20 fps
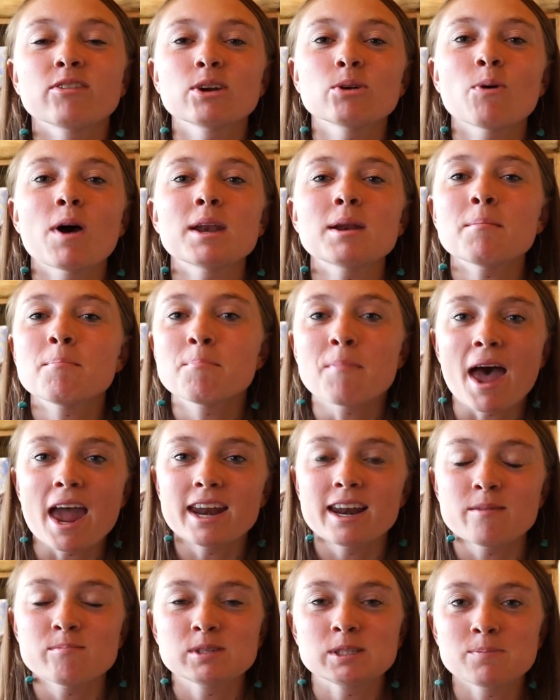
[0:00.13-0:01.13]
everyone, my
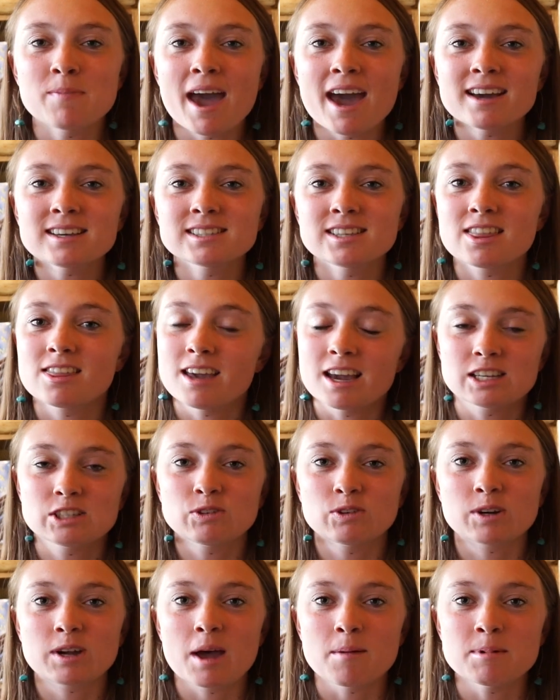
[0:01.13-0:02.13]
name is Max, thanks
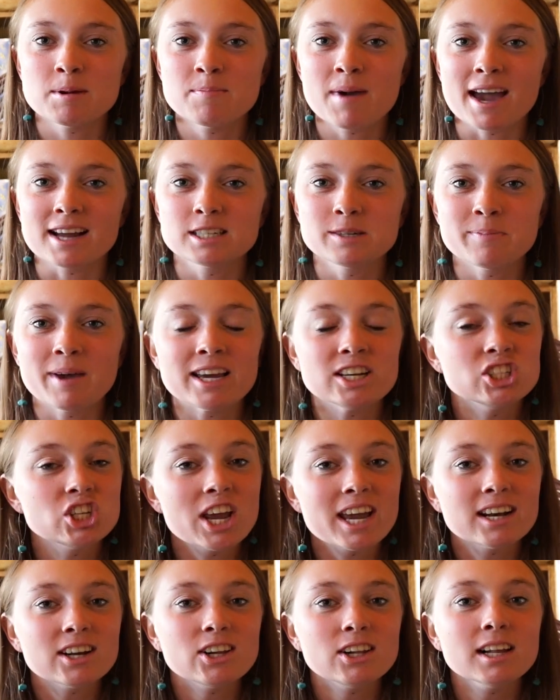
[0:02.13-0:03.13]
for coming back to my
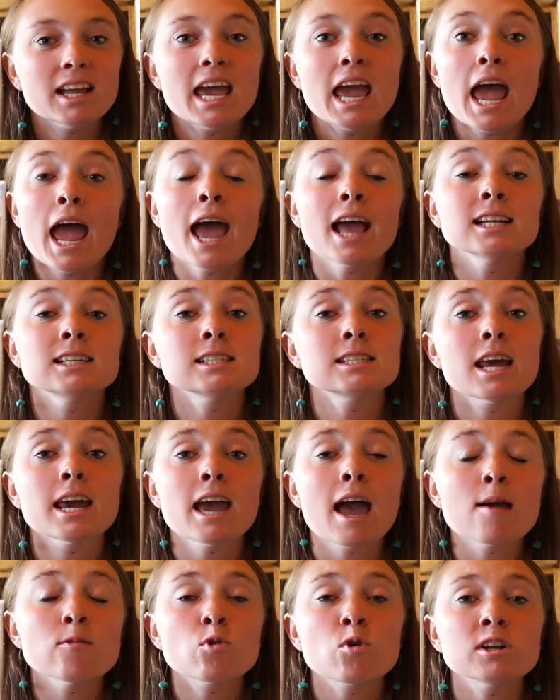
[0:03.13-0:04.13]
channel, and today
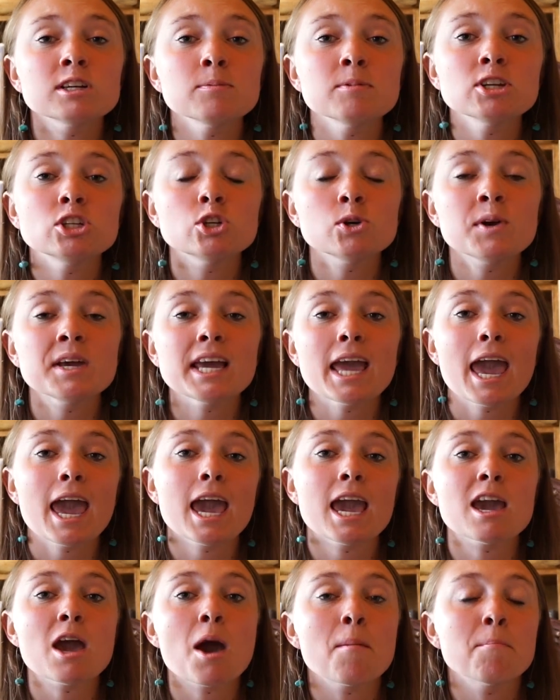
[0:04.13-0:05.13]
I'm going to be doing
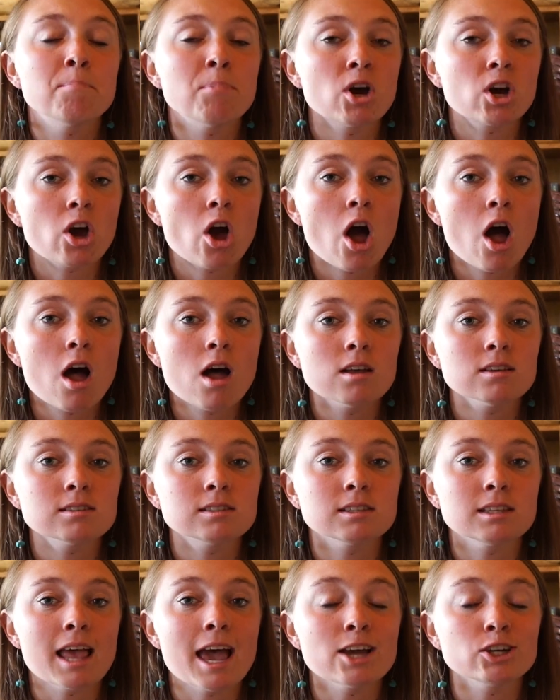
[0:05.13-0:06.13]
a book haul
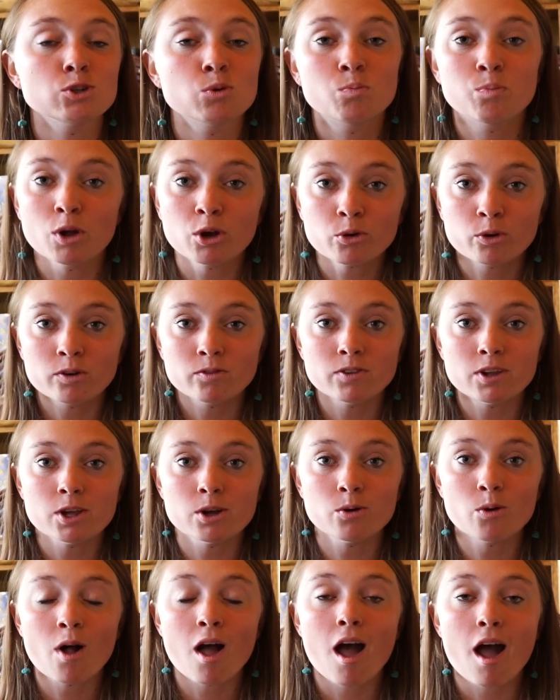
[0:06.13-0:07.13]
slash book
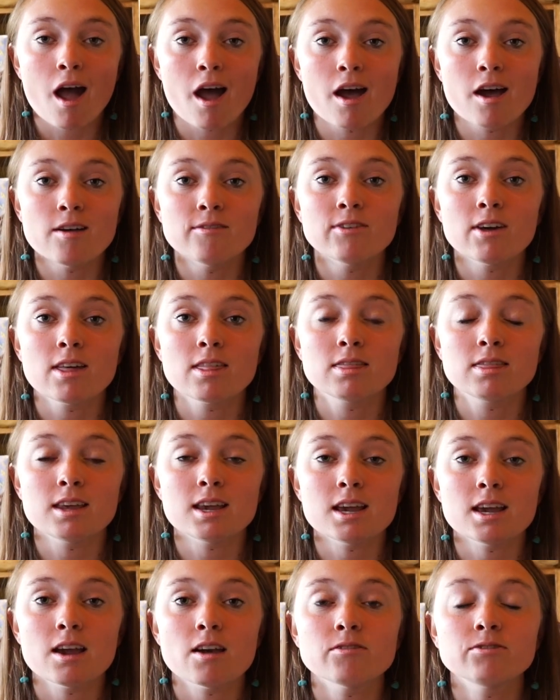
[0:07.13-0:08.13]
review of
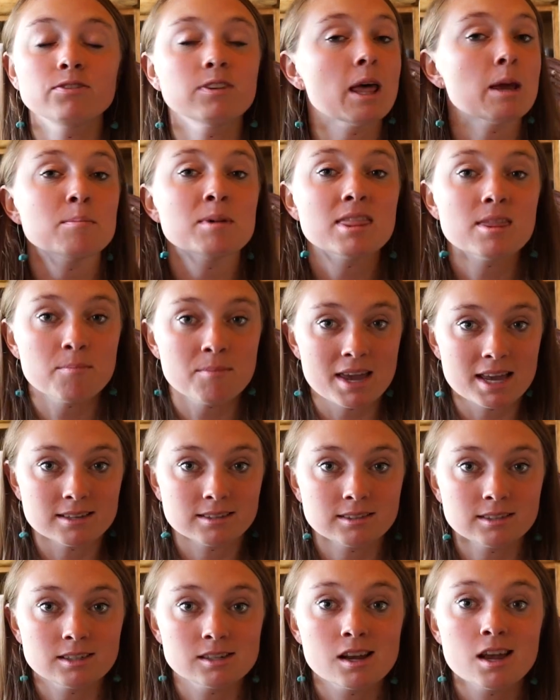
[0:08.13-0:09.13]
The Flame in the
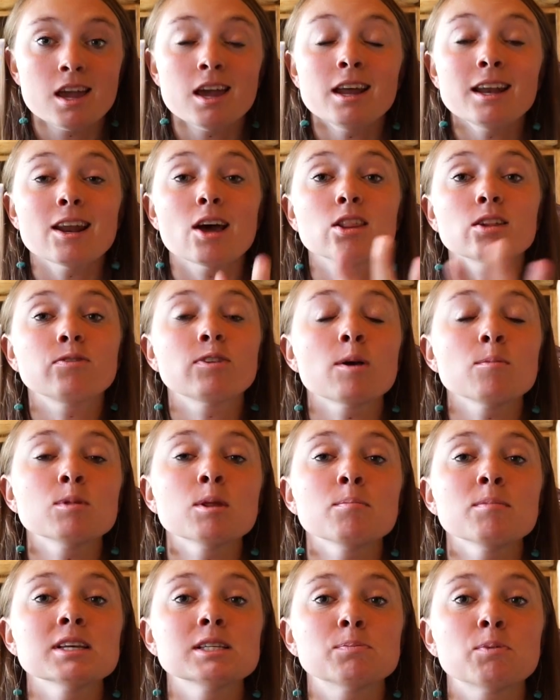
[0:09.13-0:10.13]
Mist. Now the Flame in
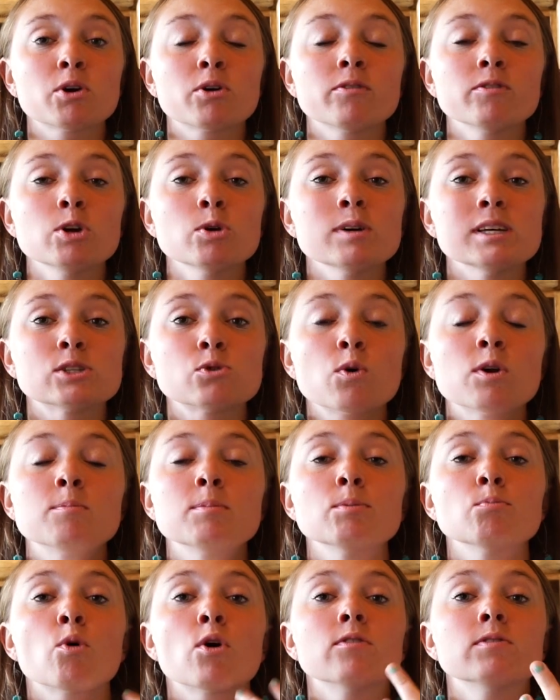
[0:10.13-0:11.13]
the Mist book review is going to
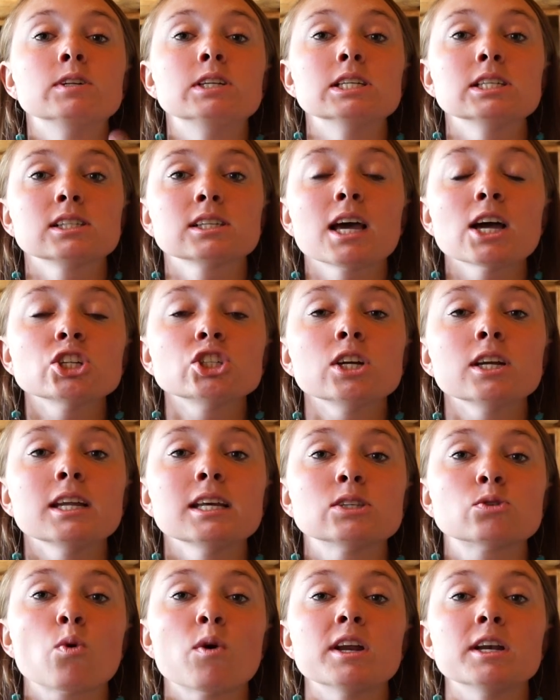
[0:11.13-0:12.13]
be more of a discussion,
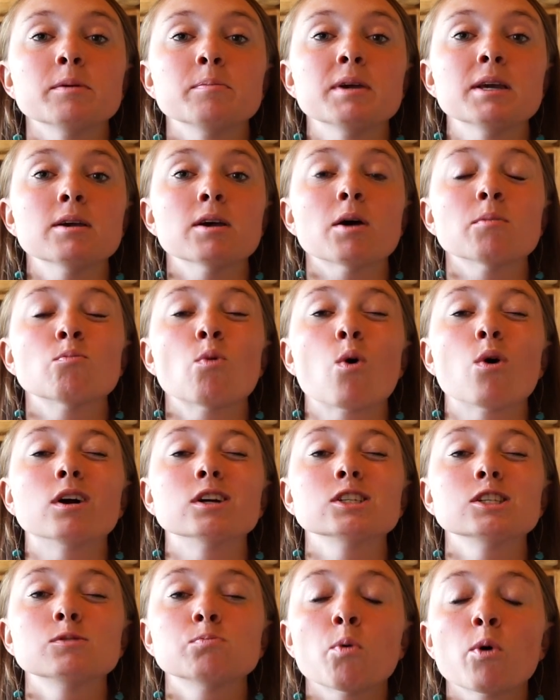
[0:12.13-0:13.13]
it's going to be more
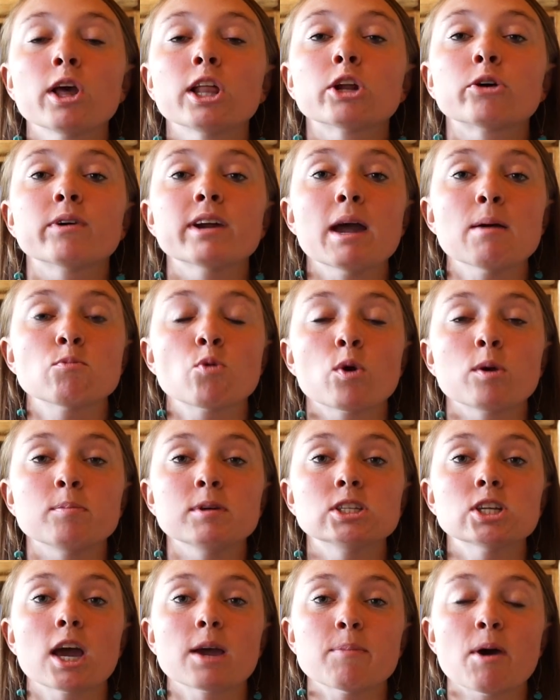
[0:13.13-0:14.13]
spoilery, I'm going to be
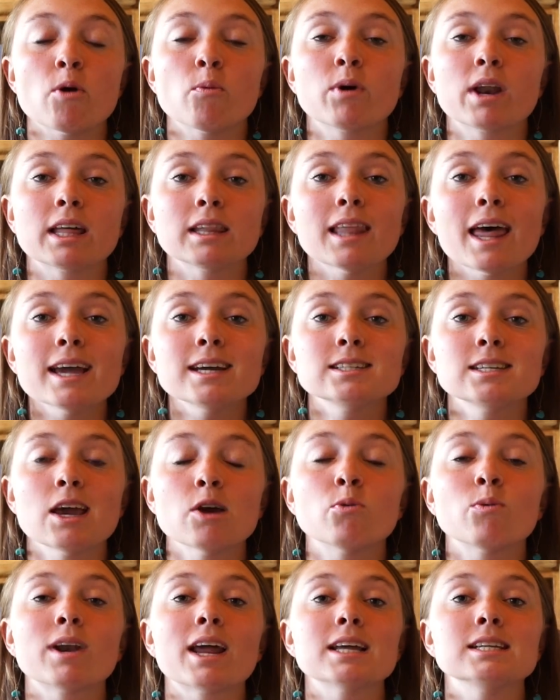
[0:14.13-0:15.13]
talking about what I liked
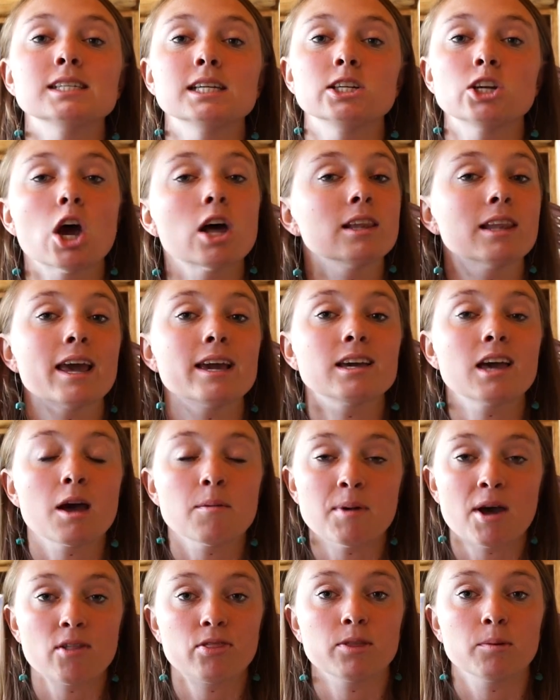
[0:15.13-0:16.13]
and what I did not like
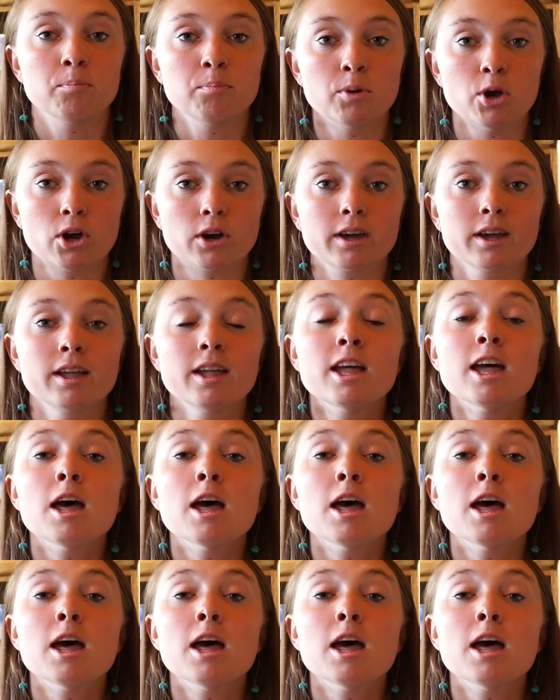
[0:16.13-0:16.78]
about the book.